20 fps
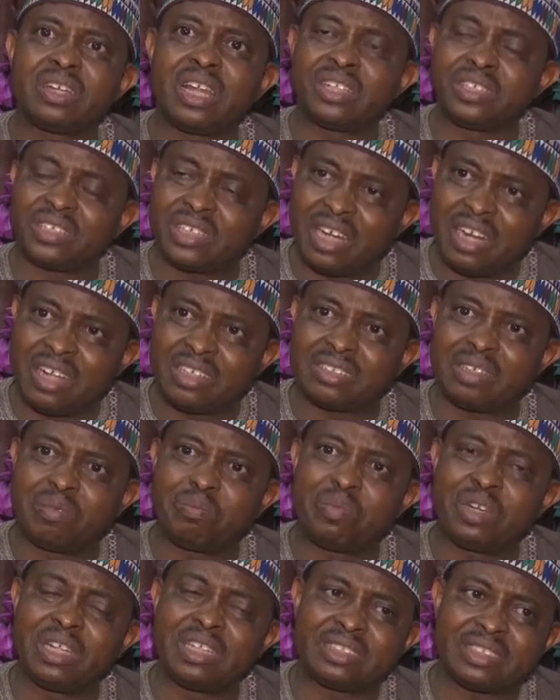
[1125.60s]
National
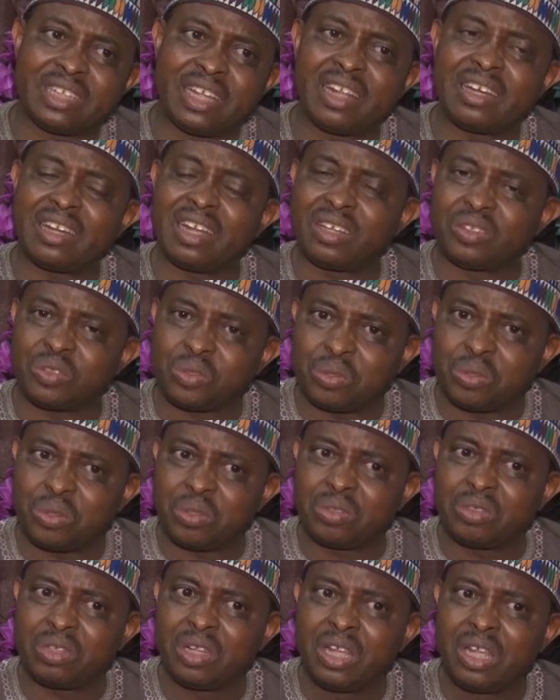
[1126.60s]
Assembly, Senate and
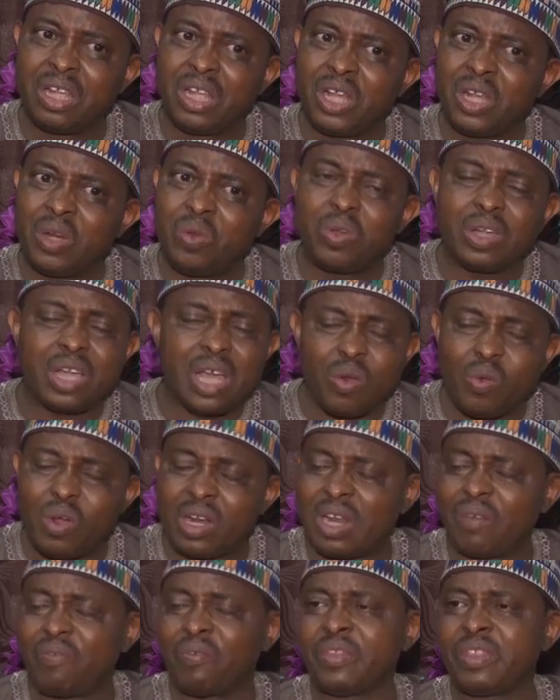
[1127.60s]
so on, look at
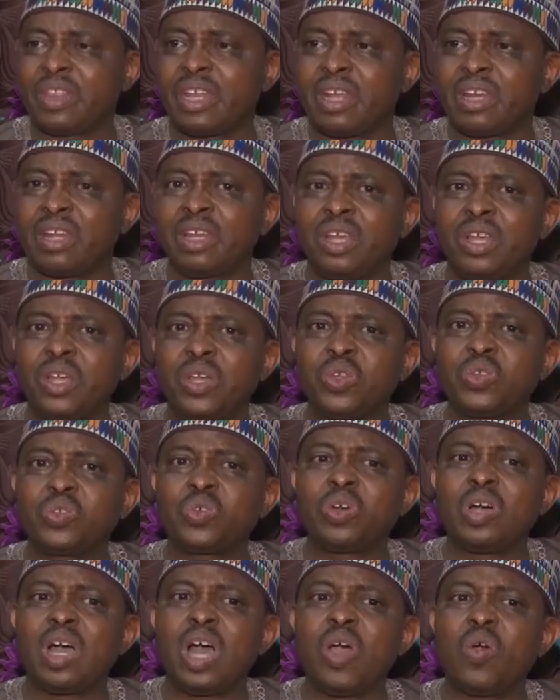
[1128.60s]
what happened then.
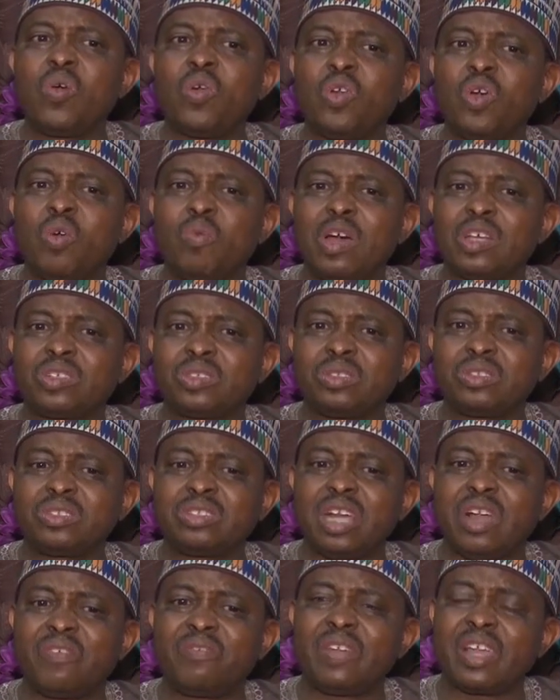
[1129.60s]
So how will
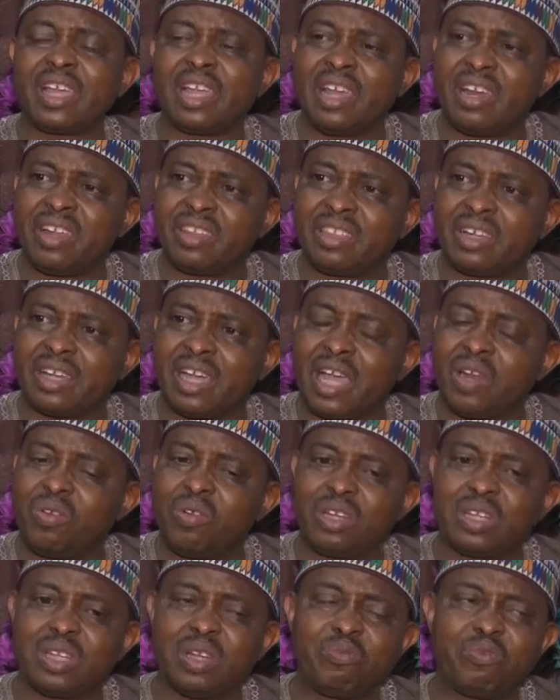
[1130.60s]
Obasanjo affect anything? I
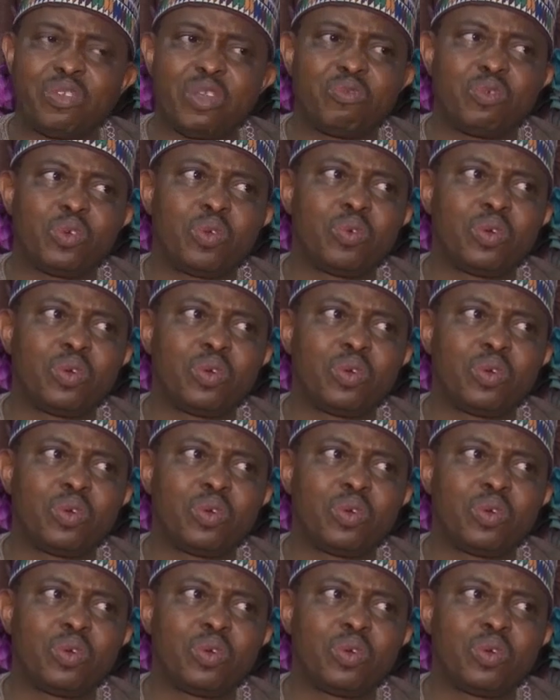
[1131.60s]
don't think people